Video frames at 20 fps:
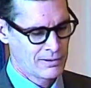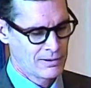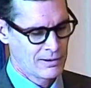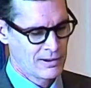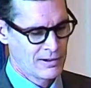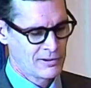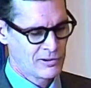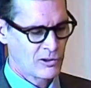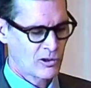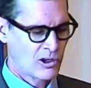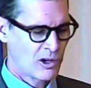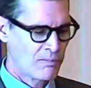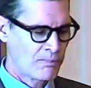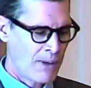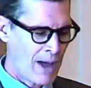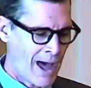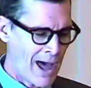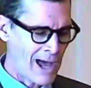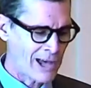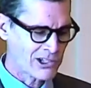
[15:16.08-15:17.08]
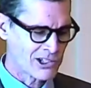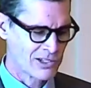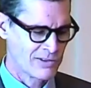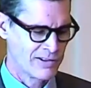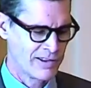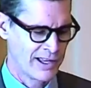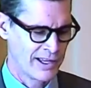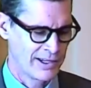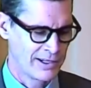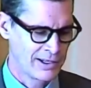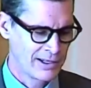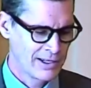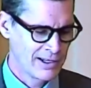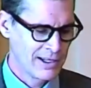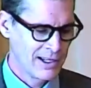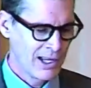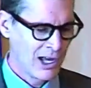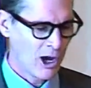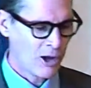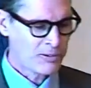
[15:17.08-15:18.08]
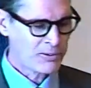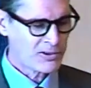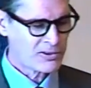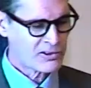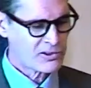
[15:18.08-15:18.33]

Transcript: So compassion then helps us